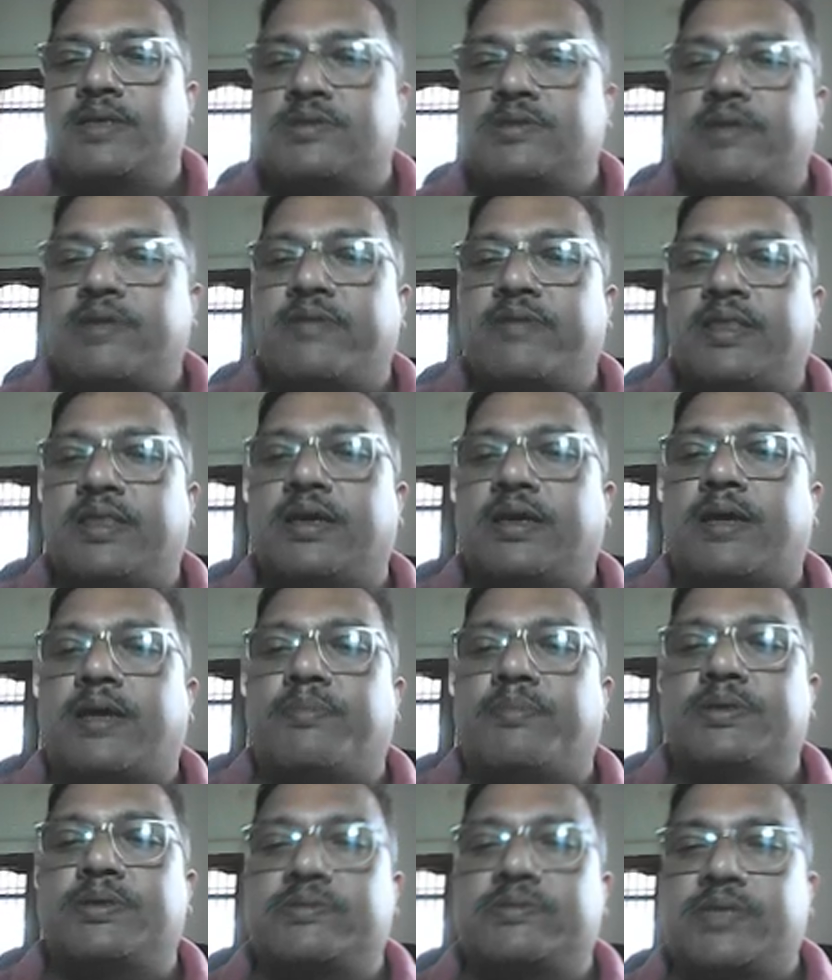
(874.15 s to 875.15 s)
So everything
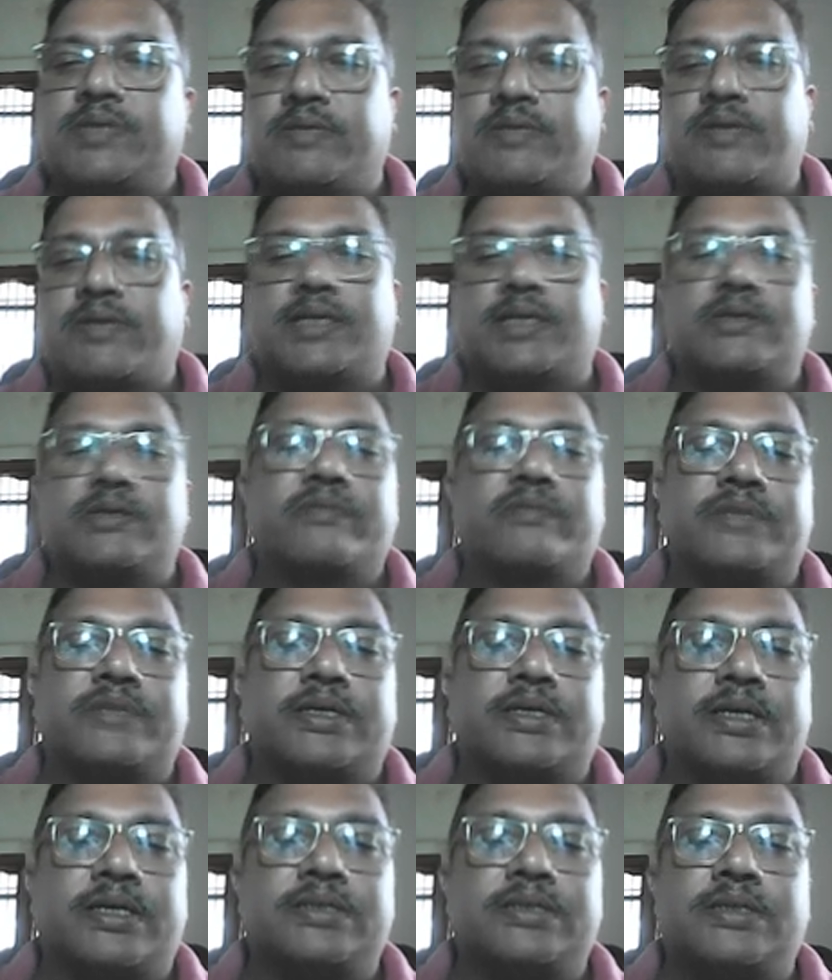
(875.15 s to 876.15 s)
happens within fraction of
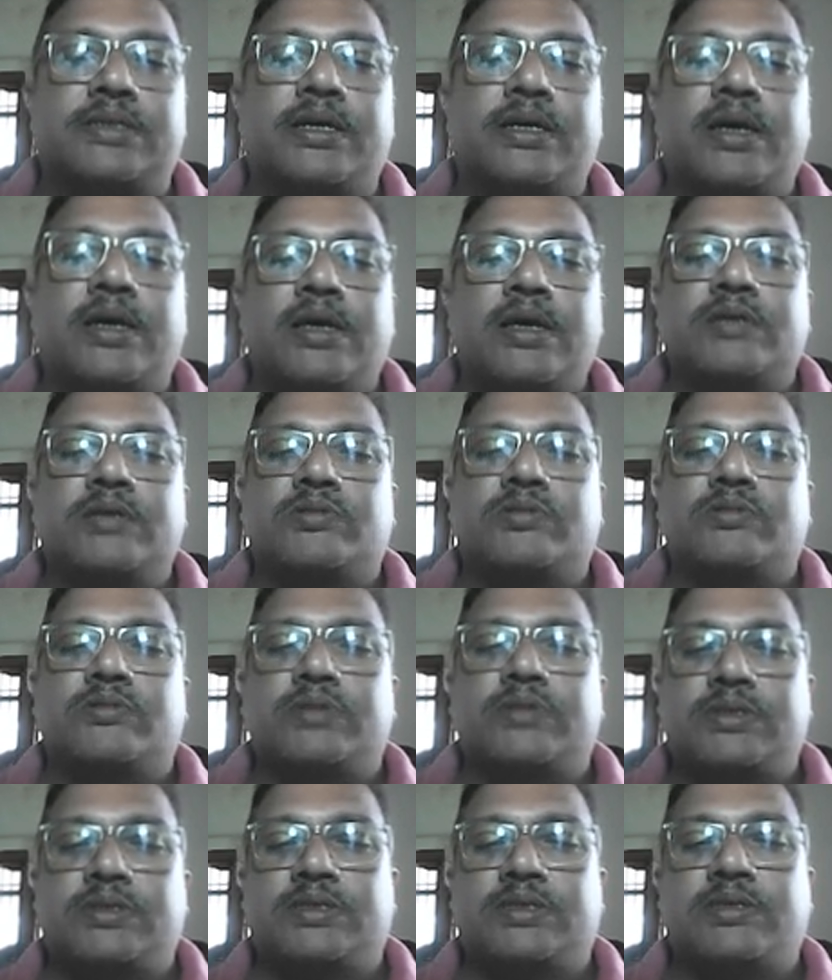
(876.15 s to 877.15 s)
seconds. So
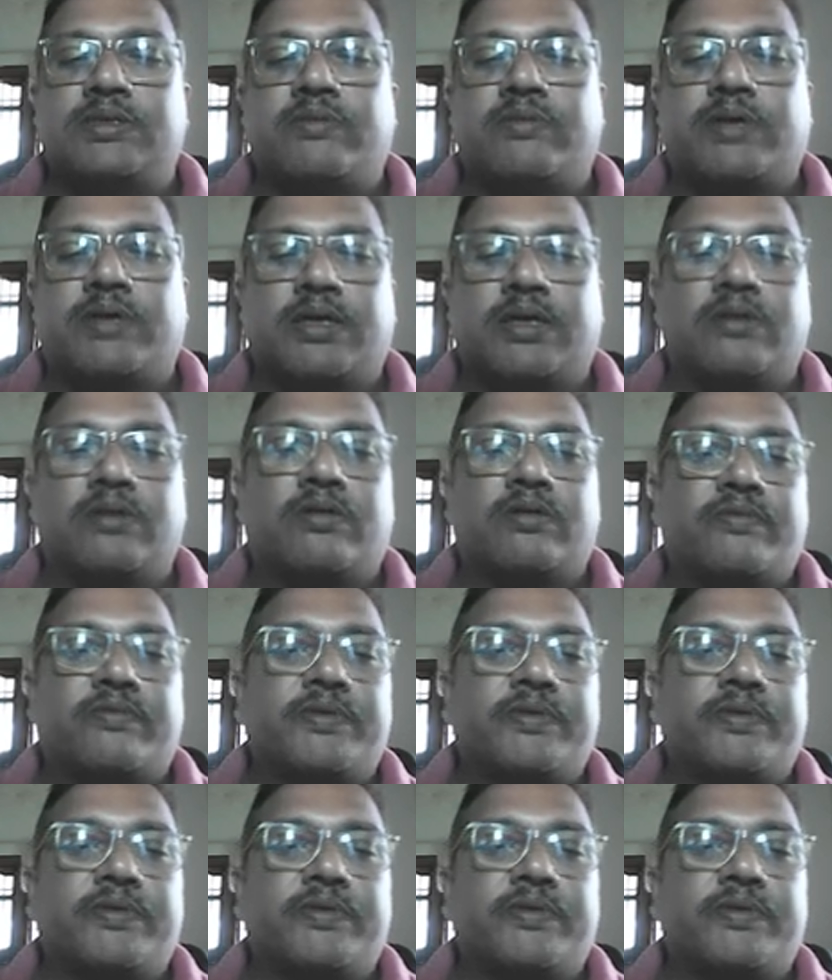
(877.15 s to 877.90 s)
this is the working of